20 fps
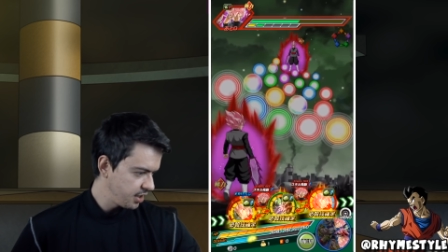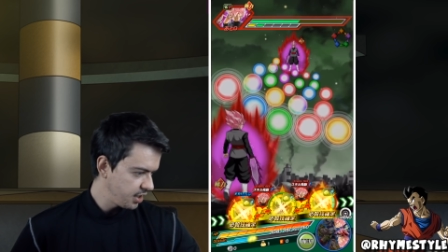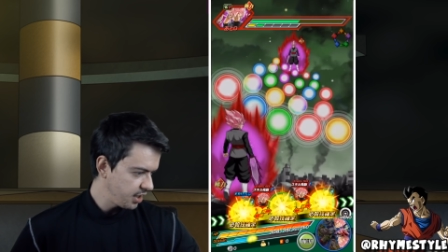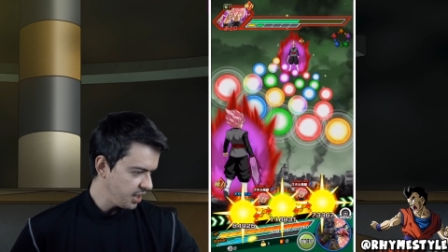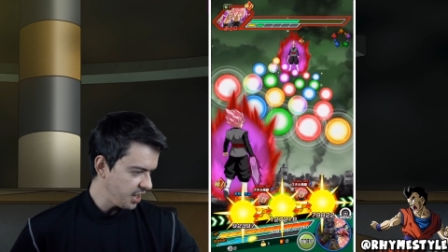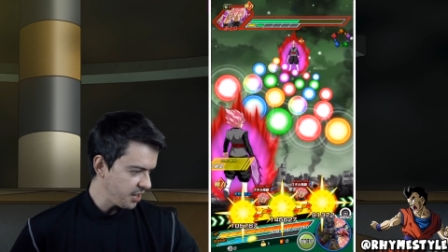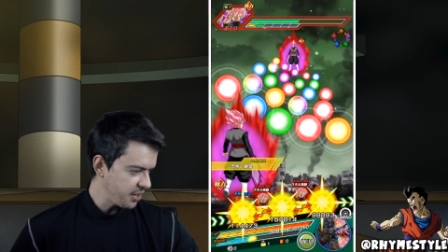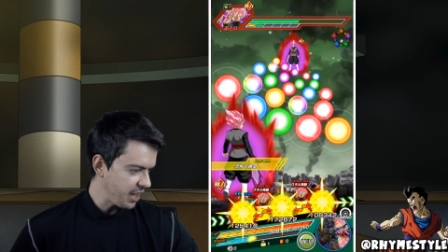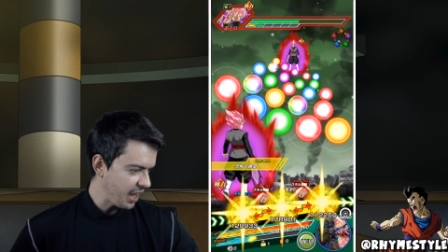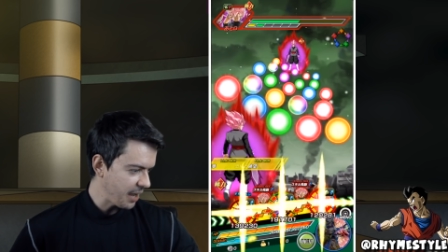
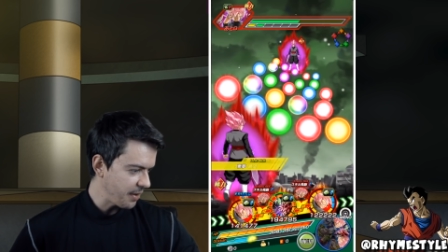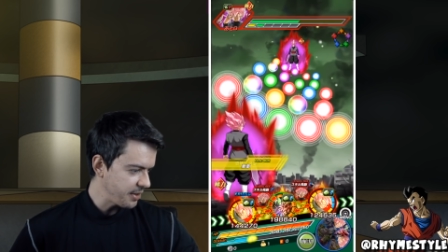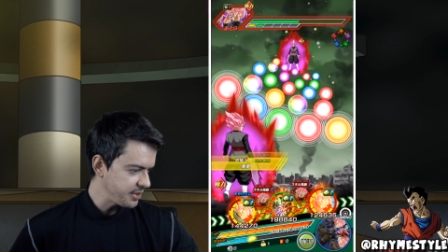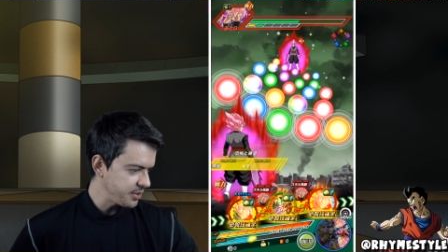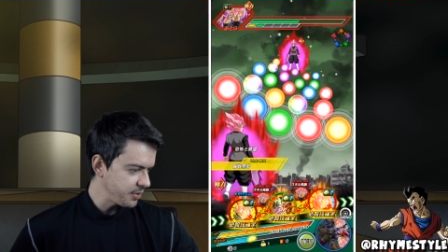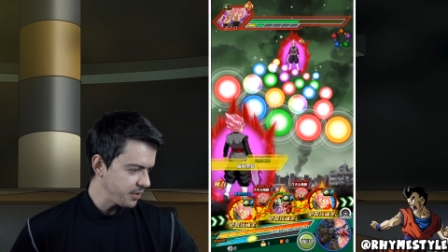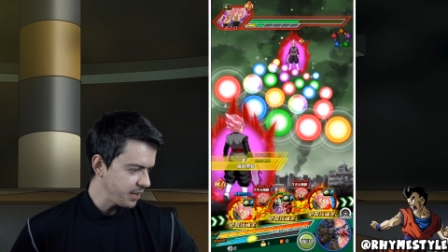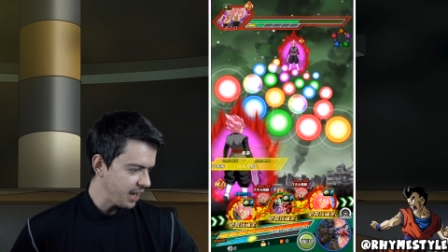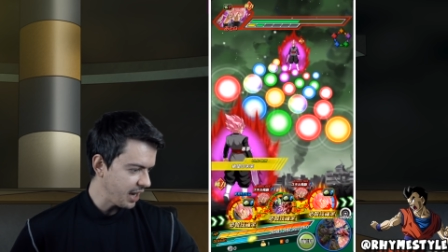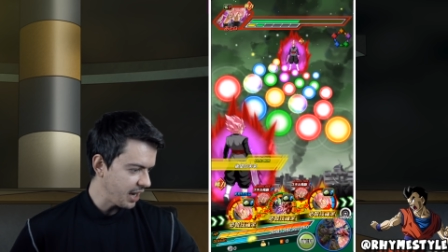Okay, let's
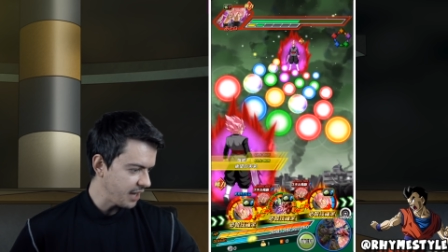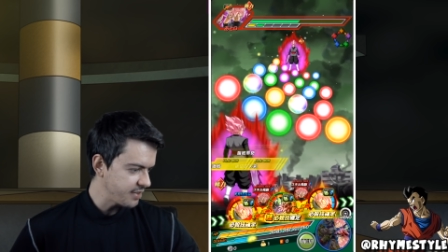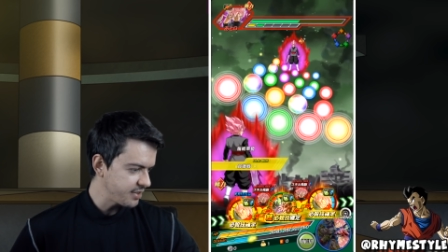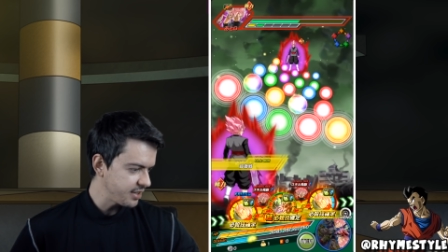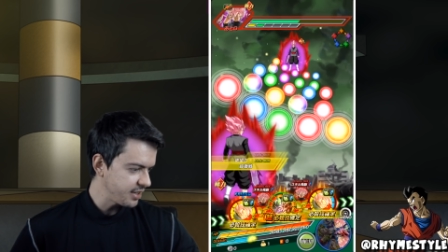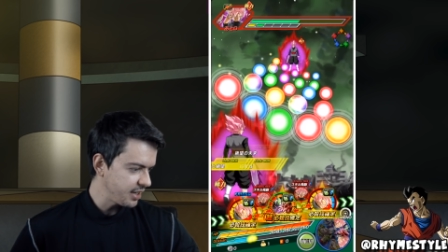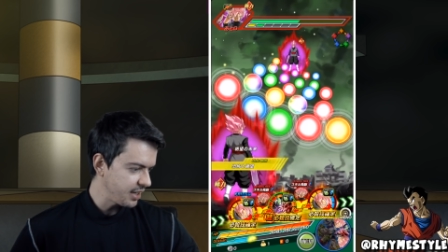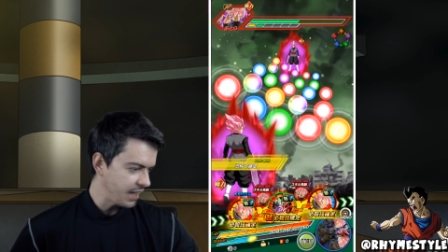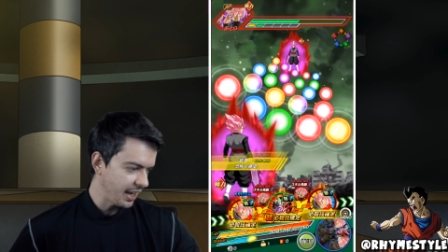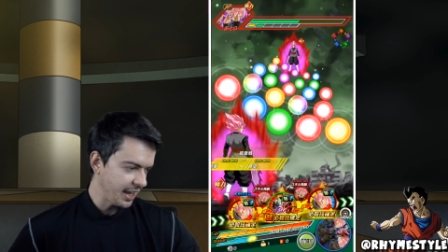see what we got.
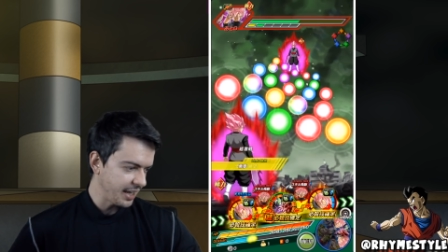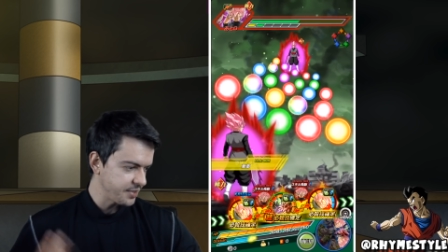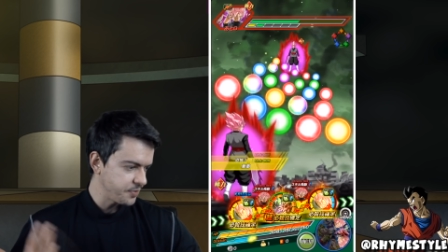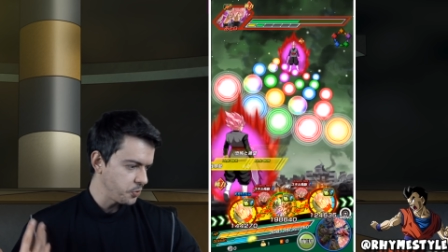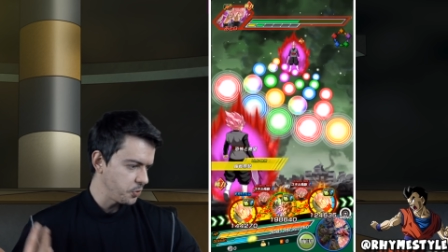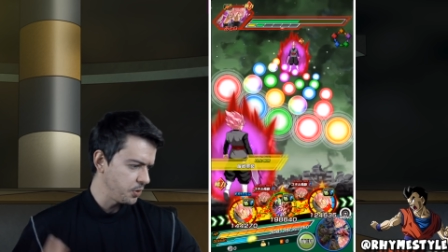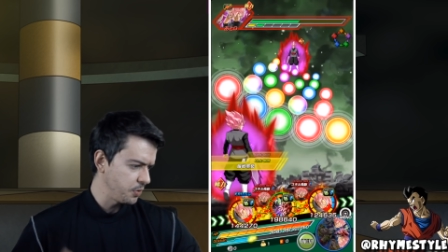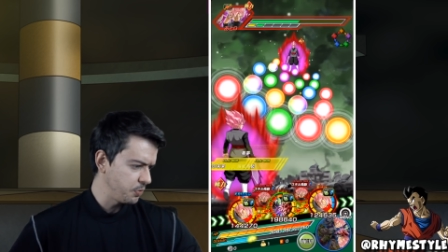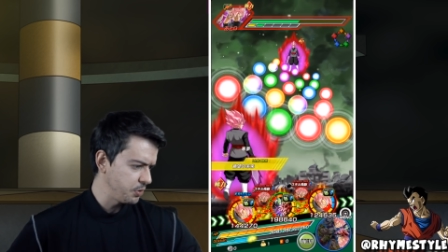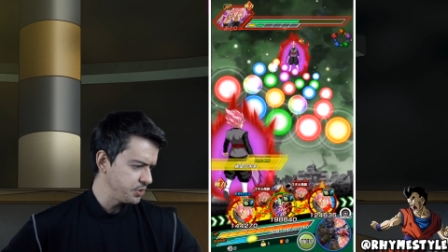Uh, I guess
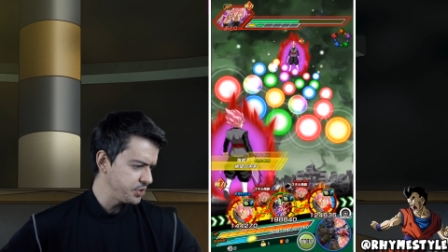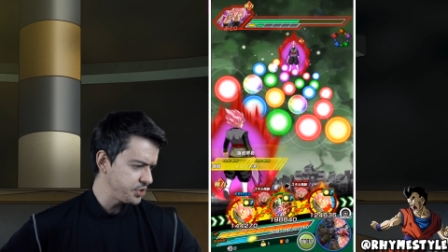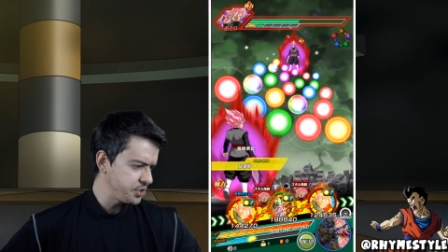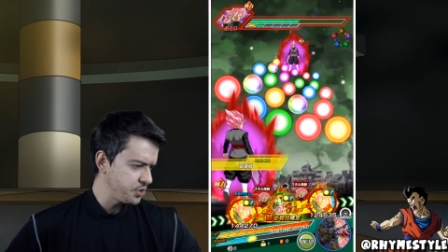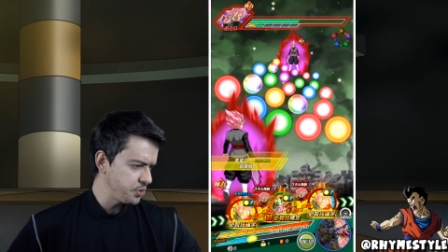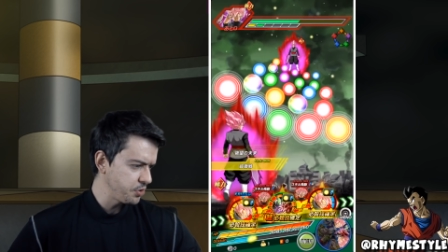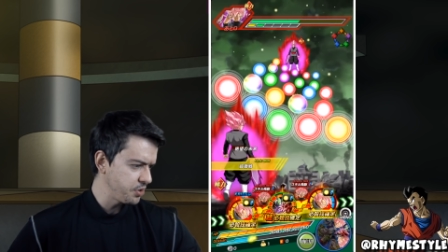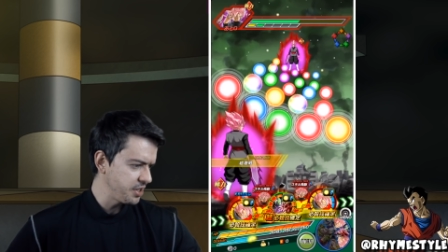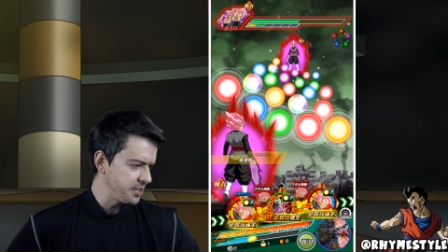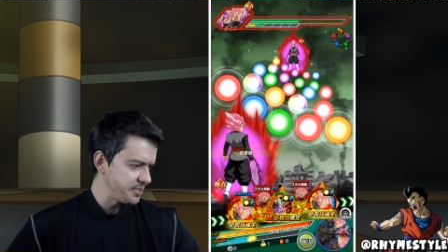we'll we'll just
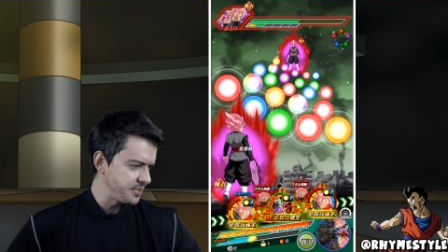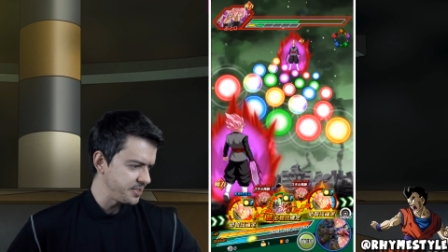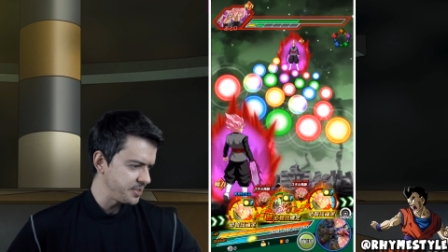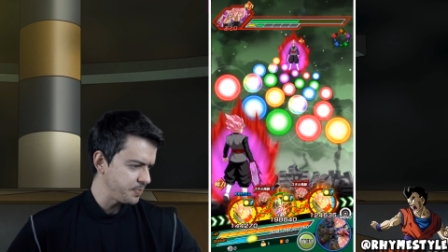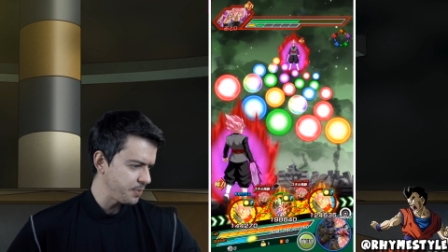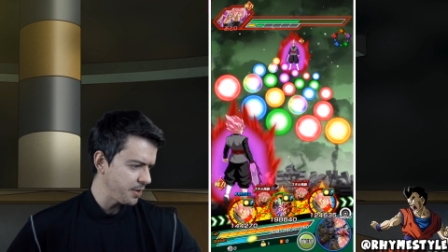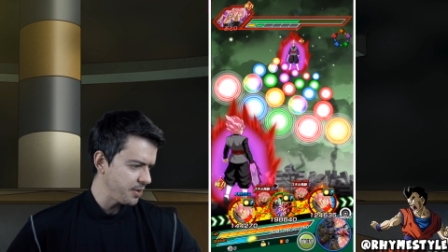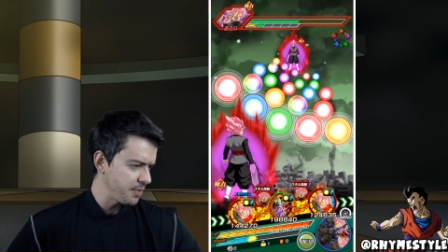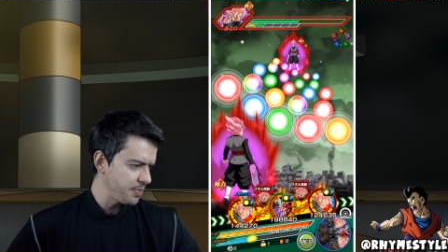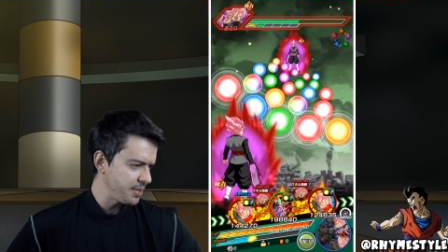do this. This is
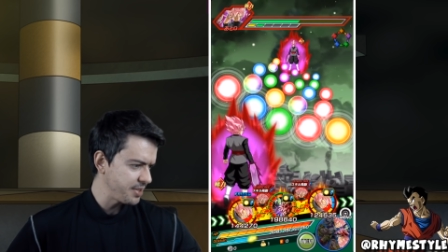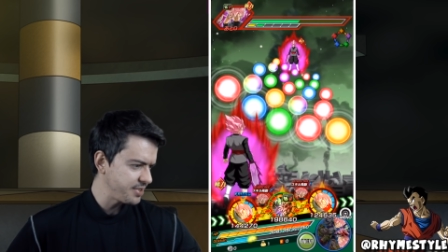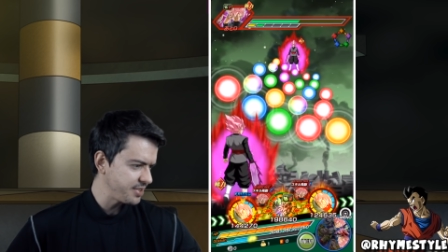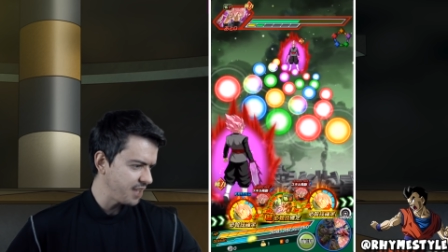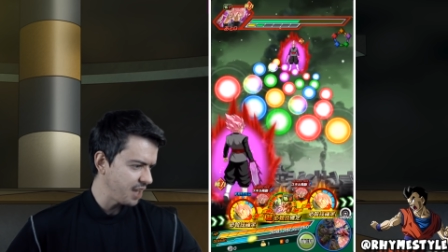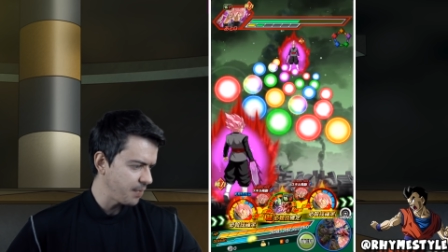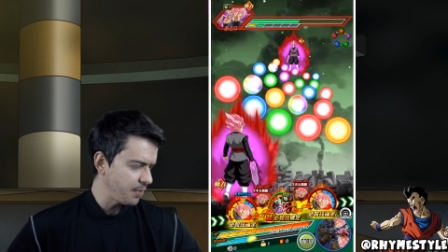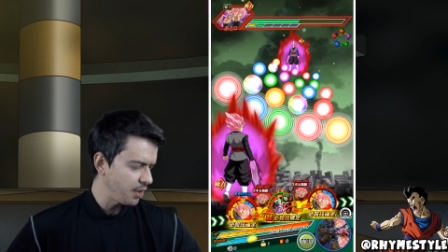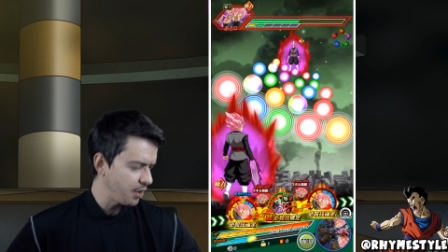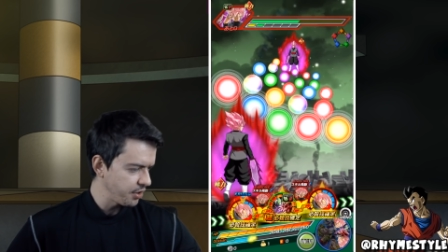probably the best
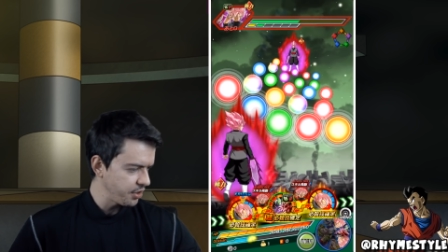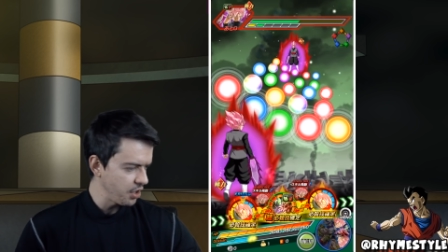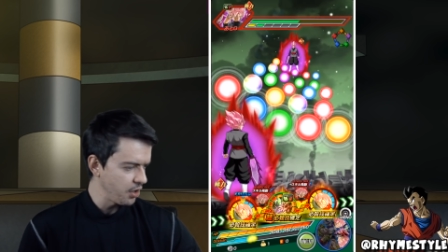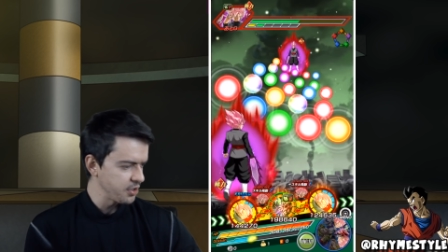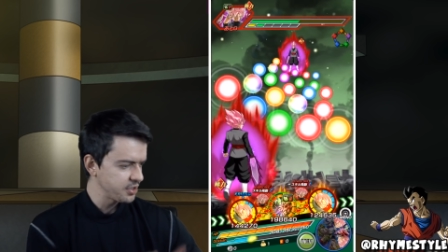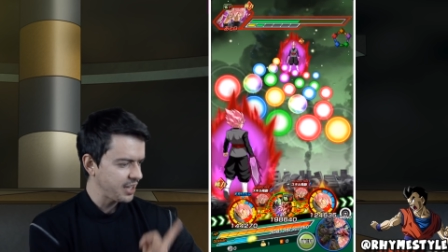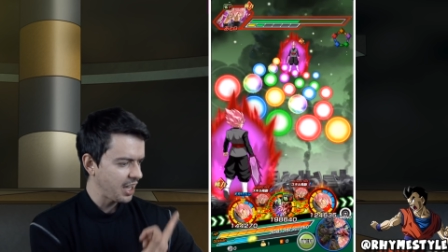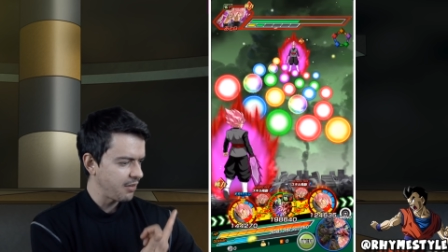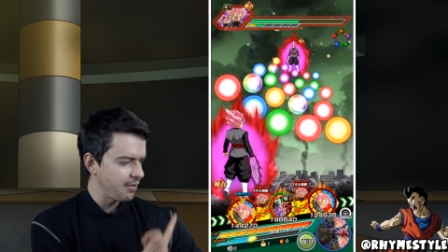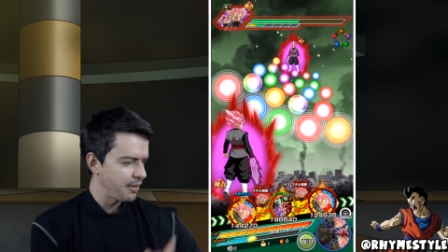setup. Although
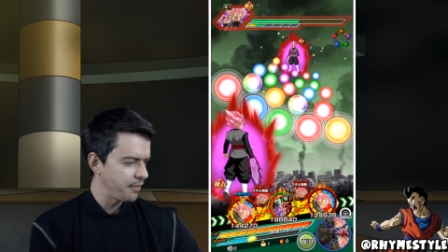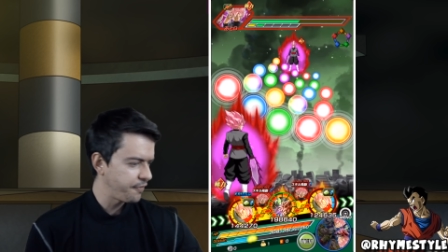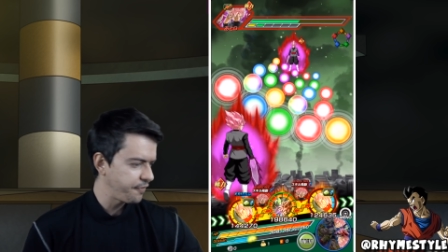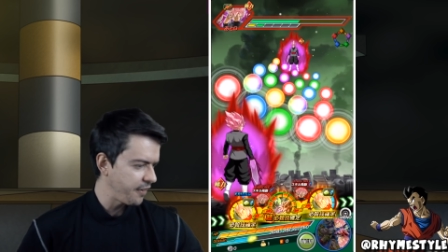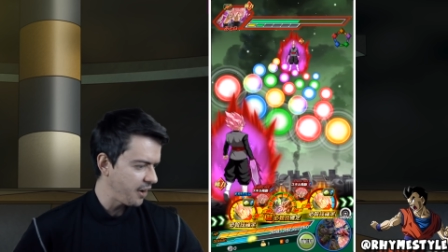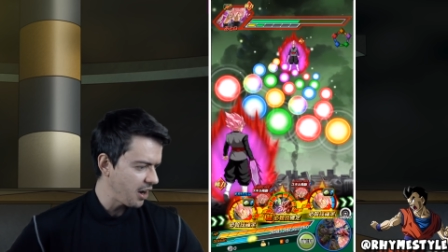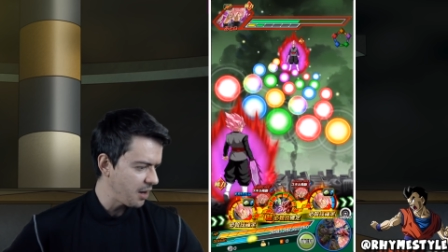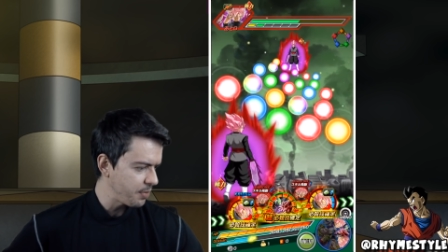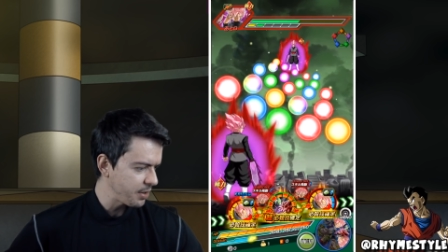it's kind of unfair